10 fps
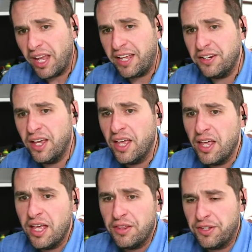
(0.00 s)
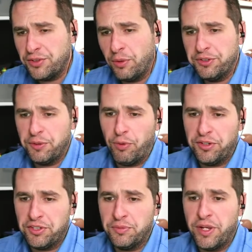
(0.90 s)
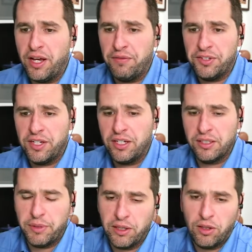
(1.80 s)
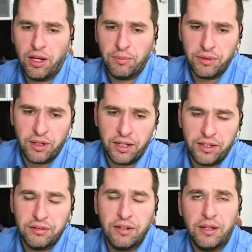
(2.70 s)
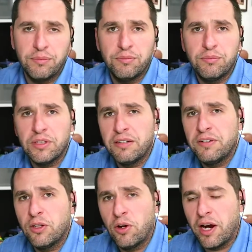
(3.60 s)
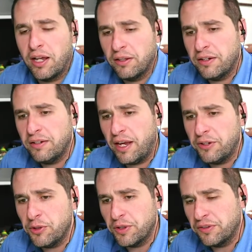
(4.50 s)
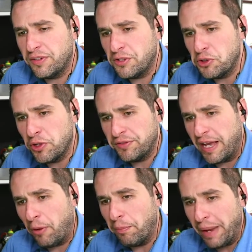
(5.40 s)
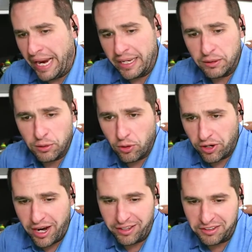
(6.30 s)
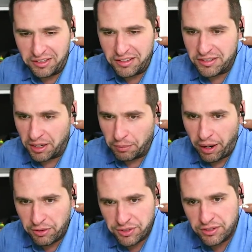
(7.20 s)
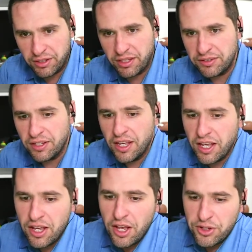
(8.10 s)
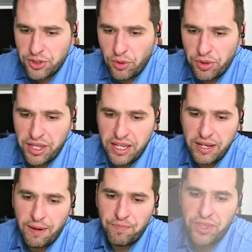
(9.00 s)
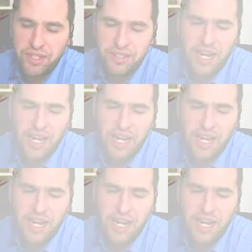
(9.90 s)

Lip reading: And this always depresses me, obviously, because I live in Long Island, and you can see just how bad Long Island is in comparison to this. So the